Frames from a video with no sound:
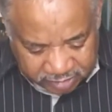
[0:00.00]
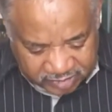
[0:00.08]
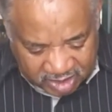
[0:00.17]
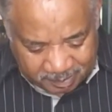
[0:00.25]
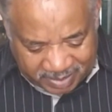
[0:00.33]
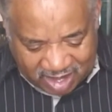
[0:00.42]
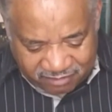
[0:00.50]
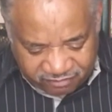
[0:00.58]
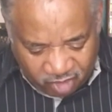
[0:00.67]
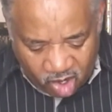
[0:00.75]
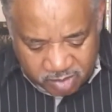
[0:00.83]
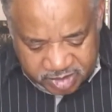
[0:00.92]
He said, but I
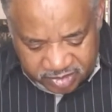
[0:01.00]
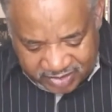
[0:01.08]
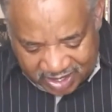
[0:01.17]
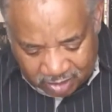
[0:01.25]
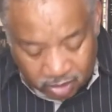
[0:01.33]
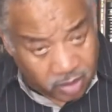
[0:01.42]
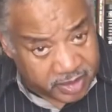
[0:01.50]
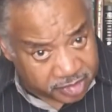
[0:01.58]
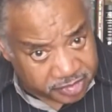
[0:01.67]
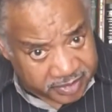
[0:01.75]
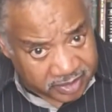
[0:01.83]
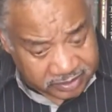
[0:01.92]
formed you now, O
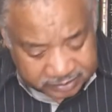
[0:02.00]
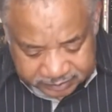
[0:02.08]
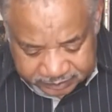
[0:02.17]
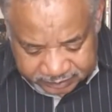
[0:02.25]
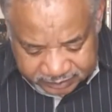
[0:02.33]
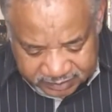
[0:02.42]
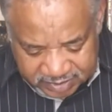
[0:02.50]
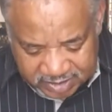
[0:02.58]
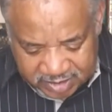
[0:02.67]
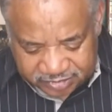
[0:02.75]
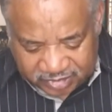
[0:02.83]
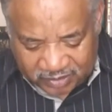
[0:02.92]
Israel.
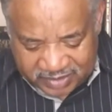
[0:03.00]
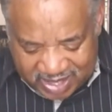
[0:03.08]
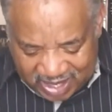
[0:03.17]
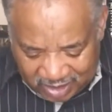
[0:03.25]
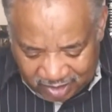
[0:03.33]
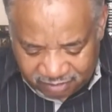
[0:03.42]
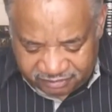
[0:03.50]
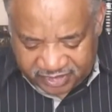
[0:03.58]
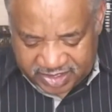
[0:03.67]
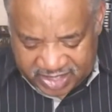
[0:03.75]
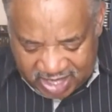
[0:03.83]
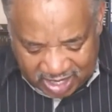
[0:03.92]
So now
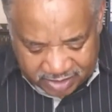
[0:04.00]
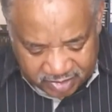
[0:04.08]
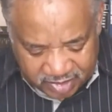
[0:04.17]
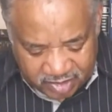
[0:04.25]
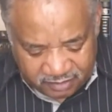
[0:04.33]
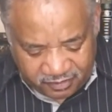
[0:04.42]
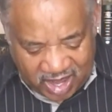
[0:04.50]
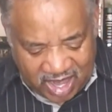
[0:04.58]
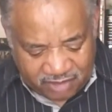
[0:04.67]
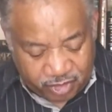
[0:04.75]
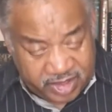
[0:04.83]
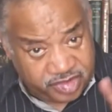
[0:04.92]
fear not, for
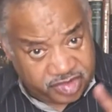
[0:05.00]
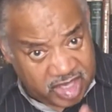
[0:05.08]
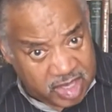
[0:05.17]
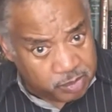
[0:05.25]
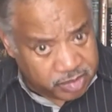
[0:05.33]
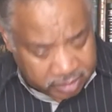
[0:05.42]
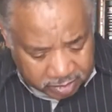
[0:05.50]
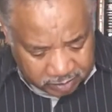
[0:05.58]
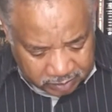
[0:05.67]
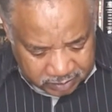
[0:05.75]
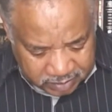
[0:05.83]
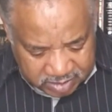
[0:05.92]
I have redeemed
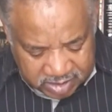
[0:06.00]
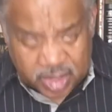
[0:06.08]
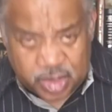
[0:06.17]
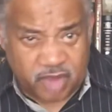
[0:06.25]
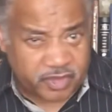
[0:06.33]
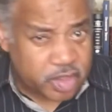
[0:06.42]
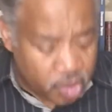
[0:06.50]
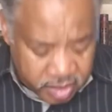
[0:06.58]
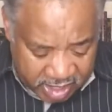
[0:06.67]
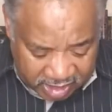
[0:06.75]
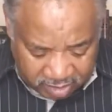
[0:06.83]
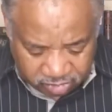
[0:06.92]
you. You have a
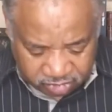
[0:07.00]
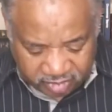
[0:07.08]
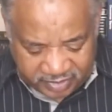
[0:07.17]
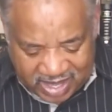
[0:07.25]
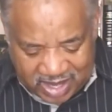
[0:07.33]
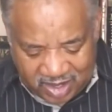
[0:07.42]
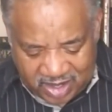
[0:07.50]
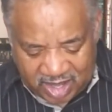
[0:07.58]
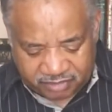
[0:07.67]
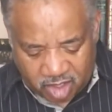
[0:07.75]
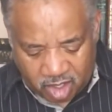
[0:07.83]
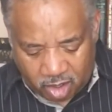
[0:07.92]
new name. So now
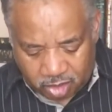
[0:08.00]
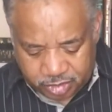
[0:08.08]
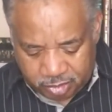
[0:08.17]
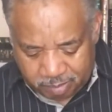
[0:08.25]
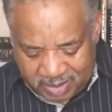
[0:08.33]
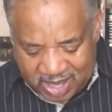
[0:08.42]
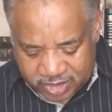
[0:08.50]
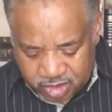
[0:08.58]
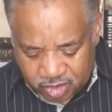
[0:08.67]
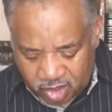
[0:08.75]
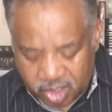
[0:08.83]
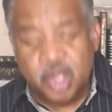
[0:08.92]
I've called you by
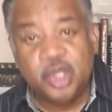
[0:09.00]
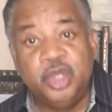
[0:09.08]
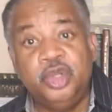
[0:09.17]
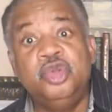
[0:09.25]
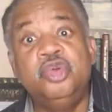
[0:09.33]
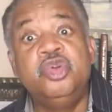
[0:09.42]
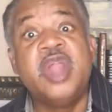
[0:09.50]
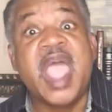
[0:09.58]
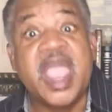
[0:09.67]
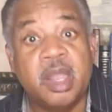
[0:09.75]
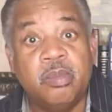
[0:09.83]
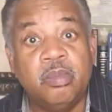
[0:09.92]
your new
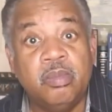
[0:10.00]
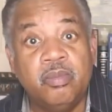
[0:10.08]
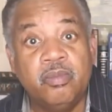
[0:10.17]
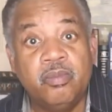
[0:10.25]
name.